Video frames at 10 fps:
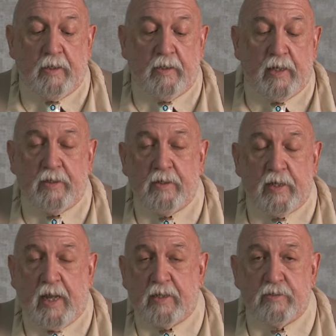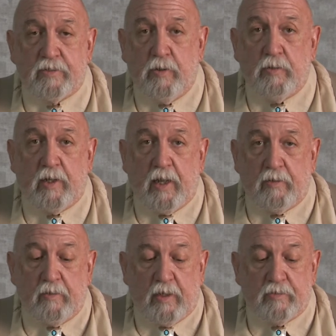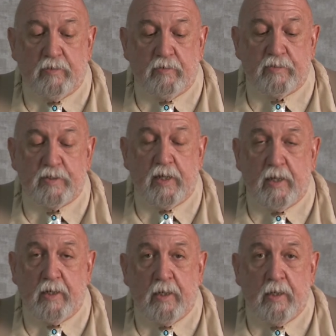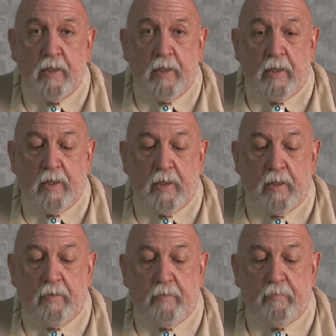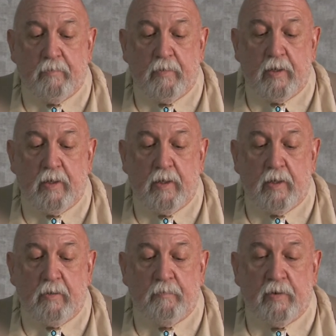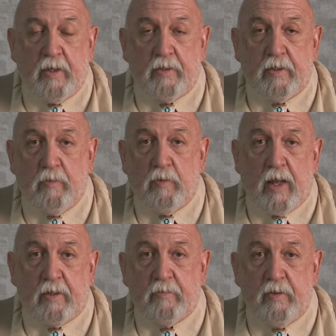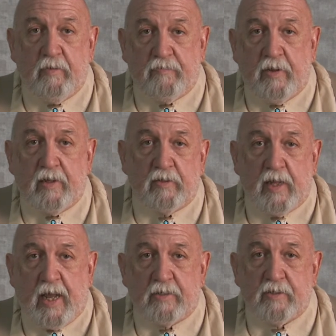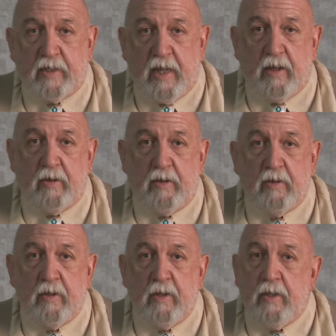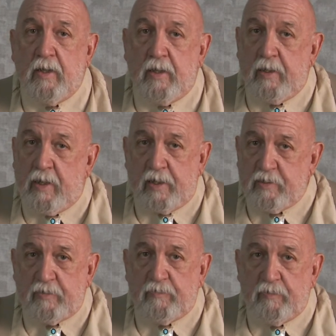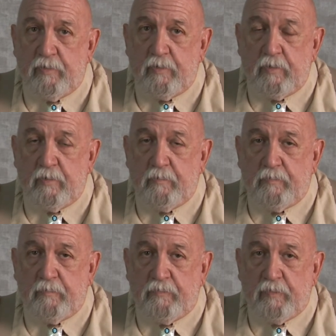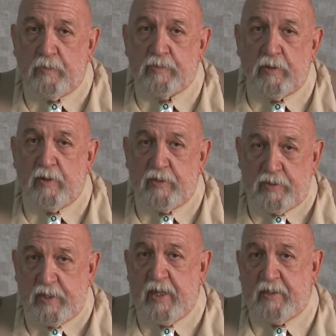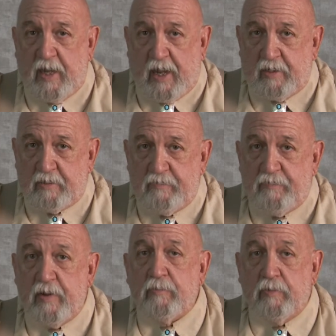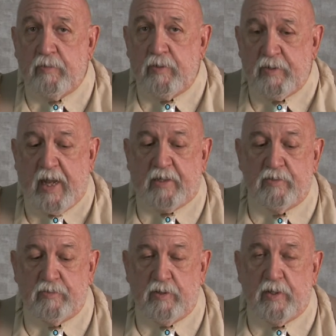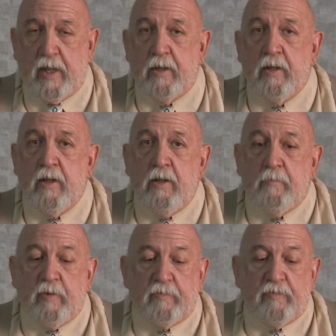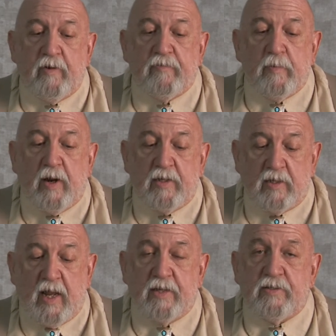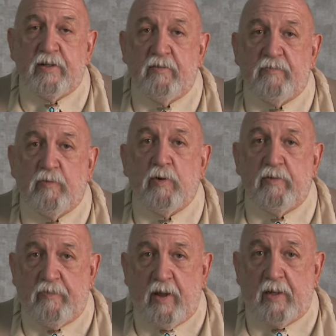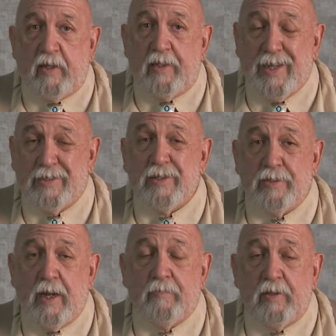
death and taxes go together. That's an old saying. But there will have to be a final tax accounting, not just for the folks on an estate tax, federal taxes on that, but for everybody's last 1040 filing, and that's a job